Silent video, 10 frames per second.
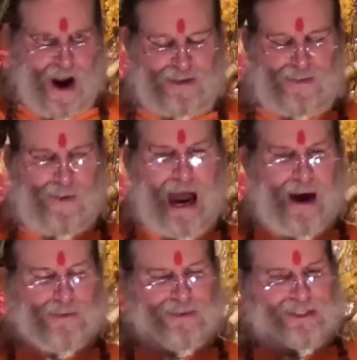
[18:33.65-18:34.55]
a
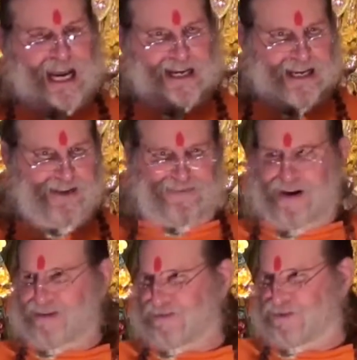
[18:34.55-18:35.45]
crowd standing in
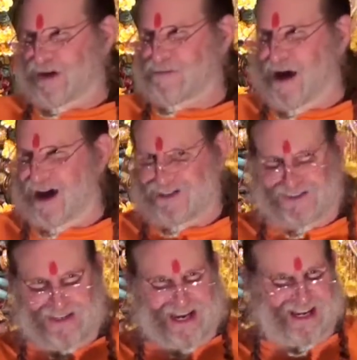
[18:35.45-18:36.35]
front of Shree Maa's
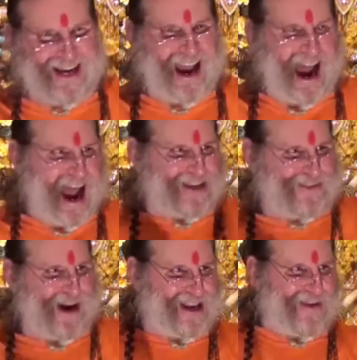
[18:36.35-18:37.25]
sink, I
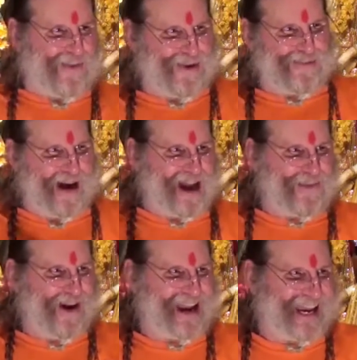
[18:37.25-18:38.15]
try to worm my
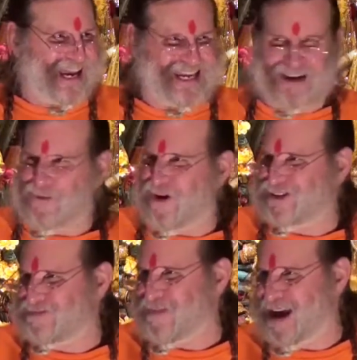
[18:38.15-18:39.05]
way in and
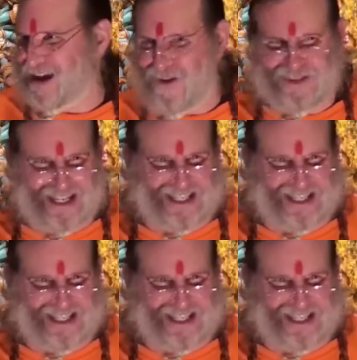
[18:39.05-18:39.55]
wash my own